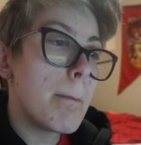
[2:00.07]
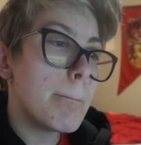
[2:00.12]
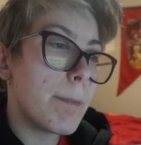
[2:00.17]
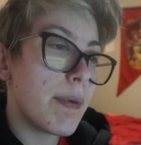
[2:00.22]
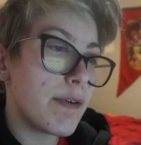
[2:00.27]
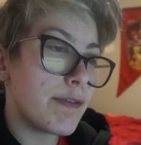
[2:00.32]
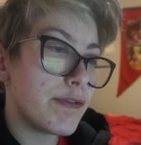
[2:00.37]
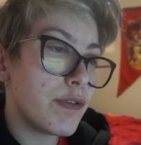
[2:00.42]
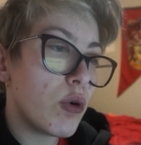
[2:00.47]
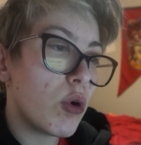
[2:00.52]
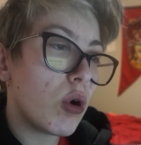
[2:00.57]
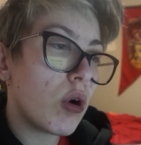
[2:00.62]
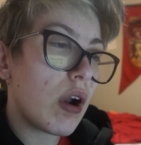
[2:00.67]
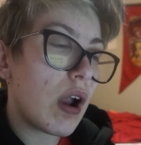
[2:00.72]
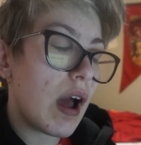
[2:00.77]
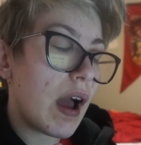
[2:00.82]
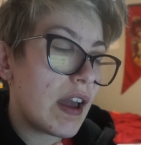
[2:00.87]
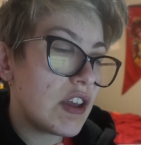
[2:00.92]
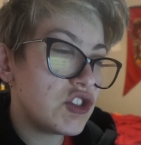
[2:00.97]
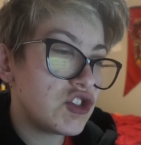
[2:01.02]

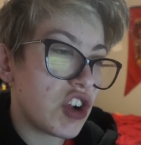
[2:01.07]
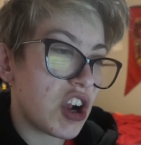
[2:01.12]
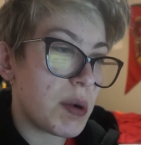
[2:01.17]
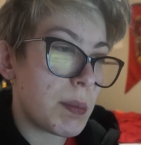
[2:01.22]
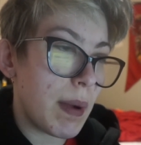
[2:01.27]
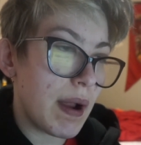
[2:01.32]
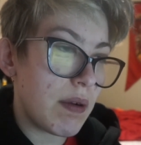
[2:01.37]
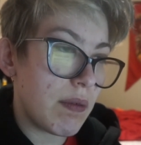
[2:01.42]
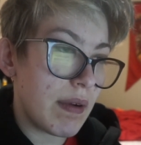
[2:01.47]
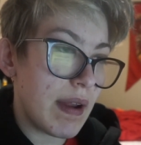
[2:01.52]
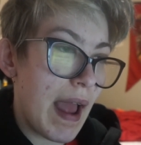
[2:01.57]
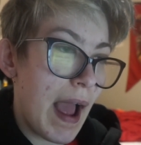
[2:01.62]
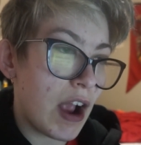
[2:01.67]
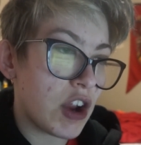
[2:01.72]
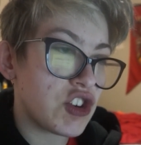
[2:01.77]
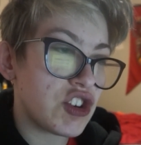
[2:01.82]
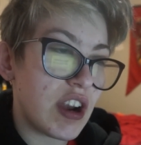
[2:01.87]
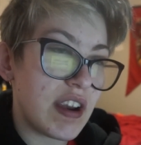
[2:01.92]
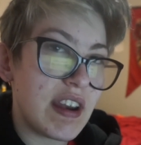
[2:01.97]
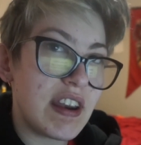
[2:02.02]
Before I start my
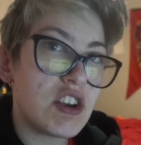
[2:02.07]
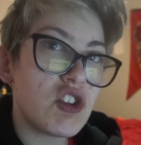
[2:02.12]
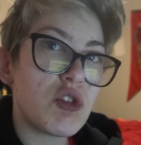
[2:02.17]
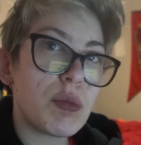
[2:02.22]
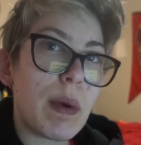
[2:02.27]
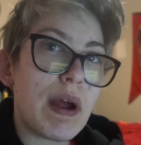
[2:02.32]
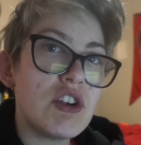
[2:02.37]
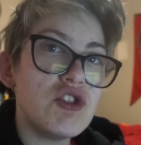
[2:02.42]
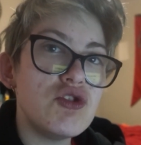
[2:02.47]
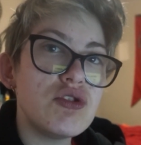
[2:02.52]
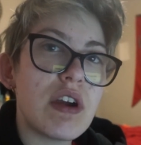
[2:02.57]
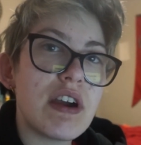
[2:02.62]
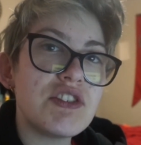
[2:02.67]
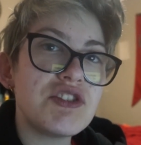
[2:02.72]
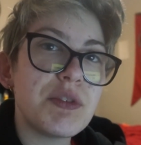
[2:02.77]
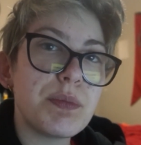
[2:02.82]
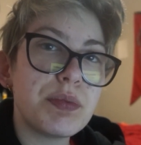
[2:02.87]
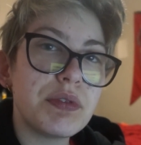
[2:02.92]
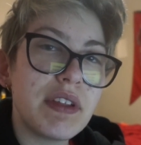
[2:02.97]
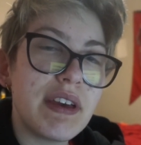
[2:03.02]
reaction, I need to remind you guys
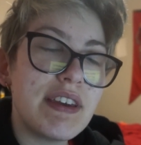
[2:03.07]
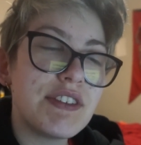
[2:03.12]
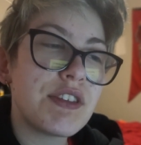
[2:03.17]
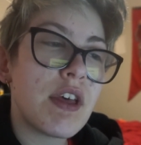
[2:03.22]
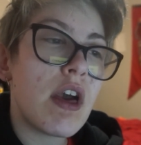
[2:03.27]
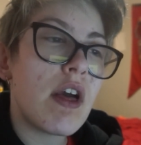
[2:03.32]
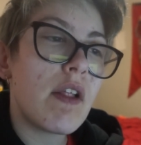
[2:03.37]
to please